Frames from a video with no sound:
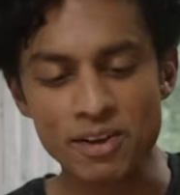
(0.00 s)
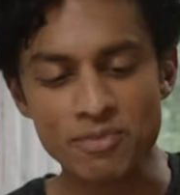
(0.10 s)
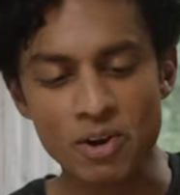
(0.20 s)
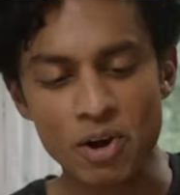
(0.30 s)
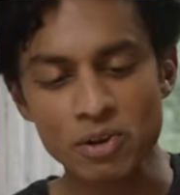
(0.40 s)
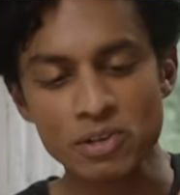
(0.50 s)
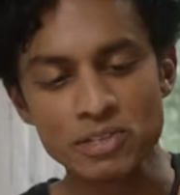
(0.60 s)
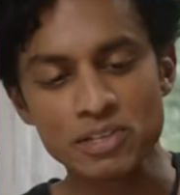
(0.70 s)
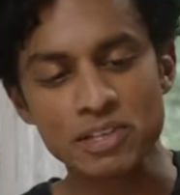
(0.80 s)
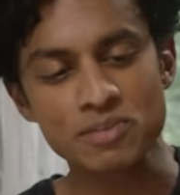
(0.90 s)
of
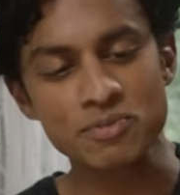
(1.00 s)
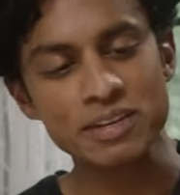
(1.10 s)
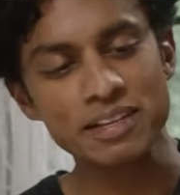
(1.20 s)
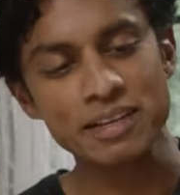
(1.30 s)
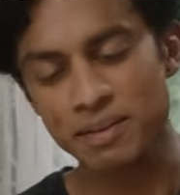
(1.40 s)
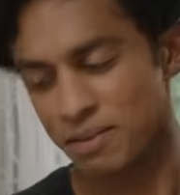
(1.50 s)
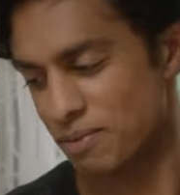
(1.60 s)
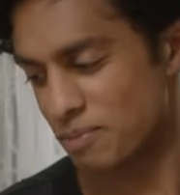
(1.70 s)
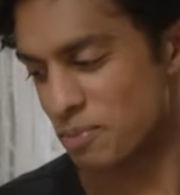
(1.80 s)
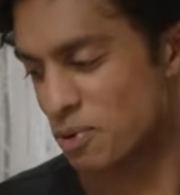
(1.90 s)
garlands that's really
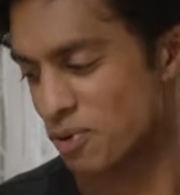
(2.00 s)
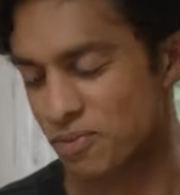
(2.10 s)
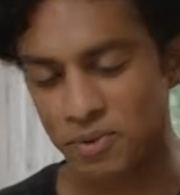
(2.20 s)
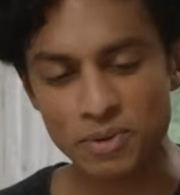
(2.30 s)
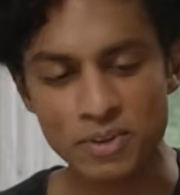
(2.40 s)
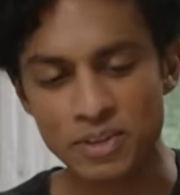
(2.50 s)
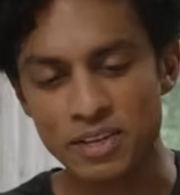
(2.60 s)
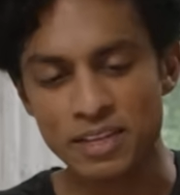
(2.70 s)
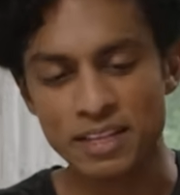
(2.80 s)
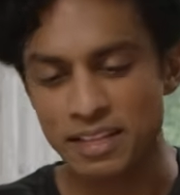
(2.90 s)
beautiful.
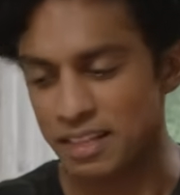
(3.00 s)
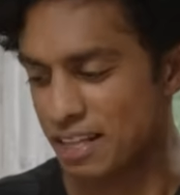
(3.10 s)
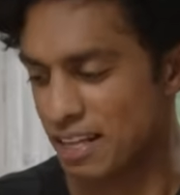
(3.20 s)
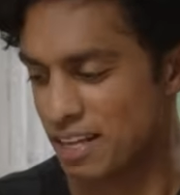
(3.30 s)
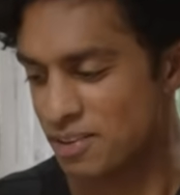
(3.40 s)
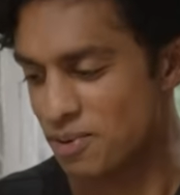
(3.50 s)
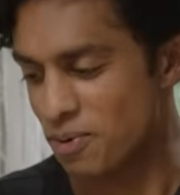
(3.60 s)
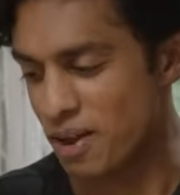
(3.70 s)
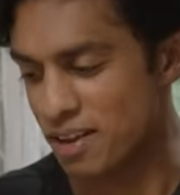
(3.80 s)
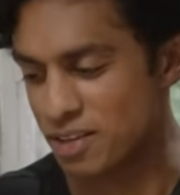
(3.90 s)
The Hindu
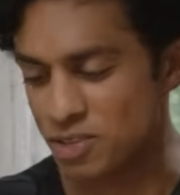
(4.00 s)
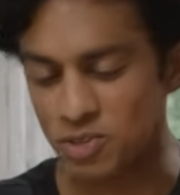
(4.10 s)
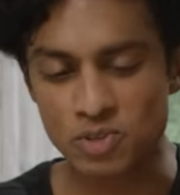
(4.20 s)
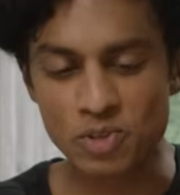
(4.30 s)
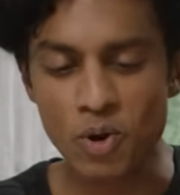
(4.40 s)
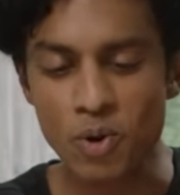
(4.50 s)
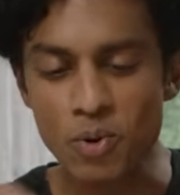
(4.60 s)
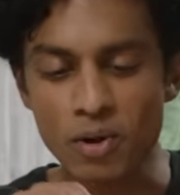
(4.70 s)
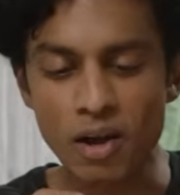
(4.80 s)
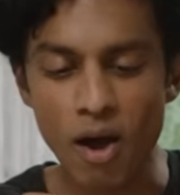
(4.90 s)
wedding is
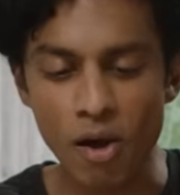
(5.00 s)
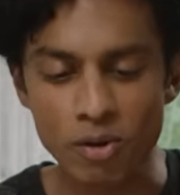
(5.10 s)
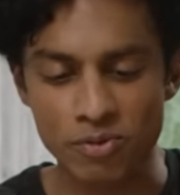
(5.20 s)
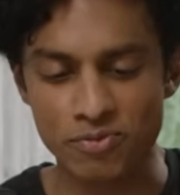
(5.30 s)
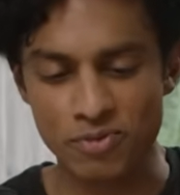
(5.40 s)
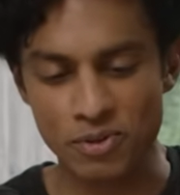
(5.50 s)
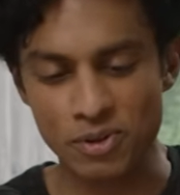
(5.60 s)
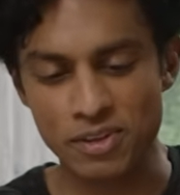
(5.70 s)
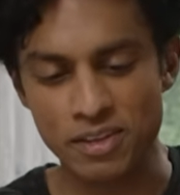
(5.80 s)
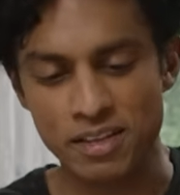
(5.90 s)
so colorful.